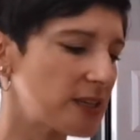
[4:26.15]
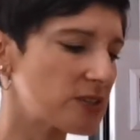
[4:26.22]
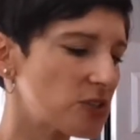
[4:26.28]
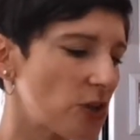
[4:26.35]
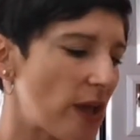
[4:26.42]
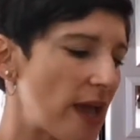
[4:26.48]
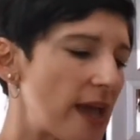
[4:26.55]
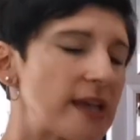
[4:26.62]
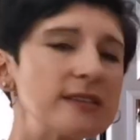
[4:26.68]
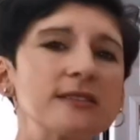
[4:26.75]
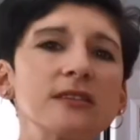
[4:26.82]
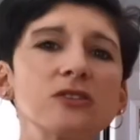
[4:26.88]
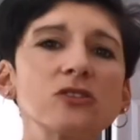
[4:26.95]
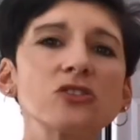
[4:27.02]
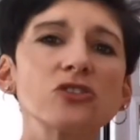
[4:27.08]
So as
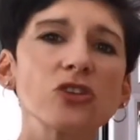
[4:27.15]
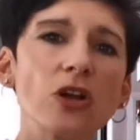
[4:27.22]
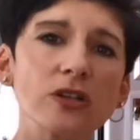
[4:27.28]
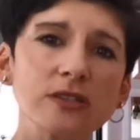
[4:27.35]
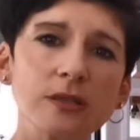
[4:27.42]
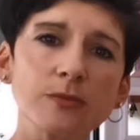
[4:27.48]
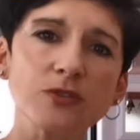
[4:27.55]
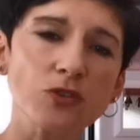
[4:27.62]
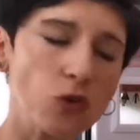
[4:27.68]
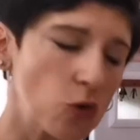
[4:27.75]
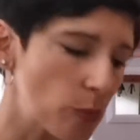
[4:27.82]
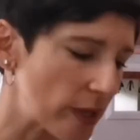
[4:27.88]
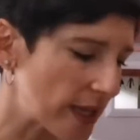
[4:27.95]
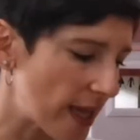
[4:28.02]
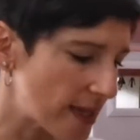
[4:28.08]
it starts
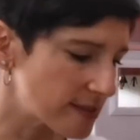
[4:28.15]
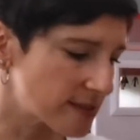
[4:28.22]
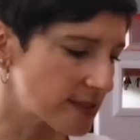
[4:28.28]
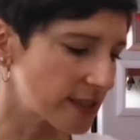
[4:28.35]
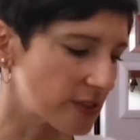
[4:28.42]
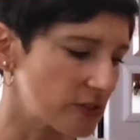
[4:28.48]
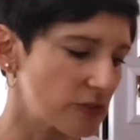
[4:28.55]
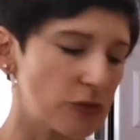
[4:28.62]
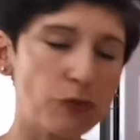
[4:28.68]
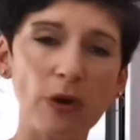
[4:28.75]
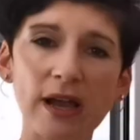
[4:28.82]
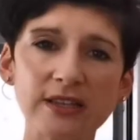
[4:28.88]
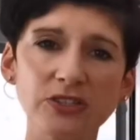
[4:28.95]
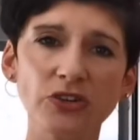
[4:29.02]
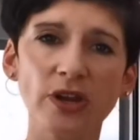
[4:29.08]
absorbing, as the
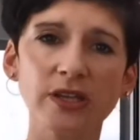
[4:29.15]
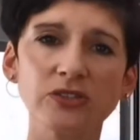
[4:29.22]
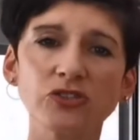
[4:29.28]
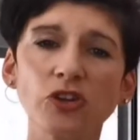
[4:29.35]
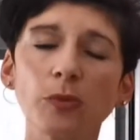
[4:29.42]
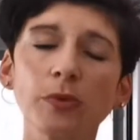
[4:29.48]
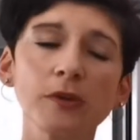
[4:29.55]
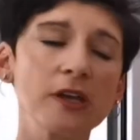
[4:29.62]
rice grains start